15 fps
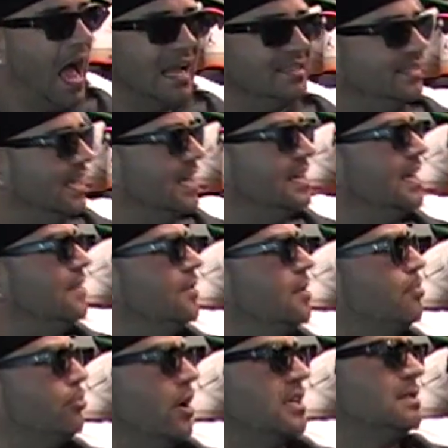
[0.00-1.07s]
I didn't
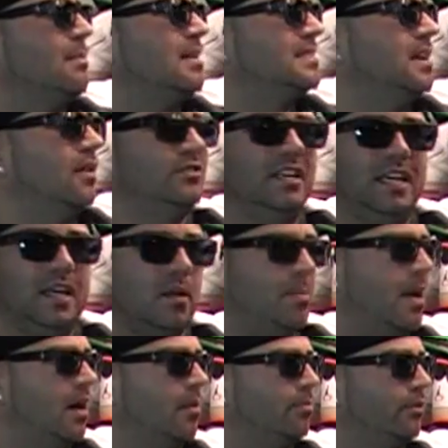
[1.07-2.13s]
even press myself to get a
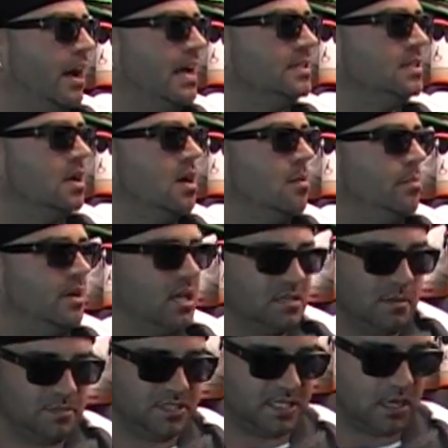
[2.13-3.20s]
pair of breads because
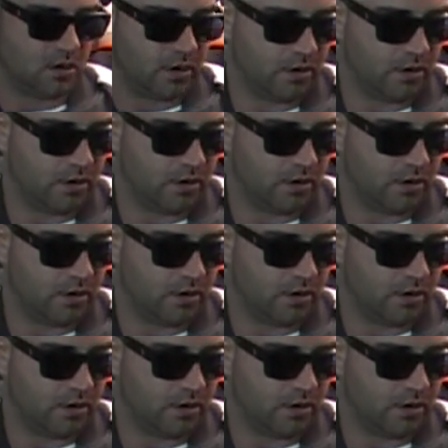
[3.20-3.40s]
I'm sitting on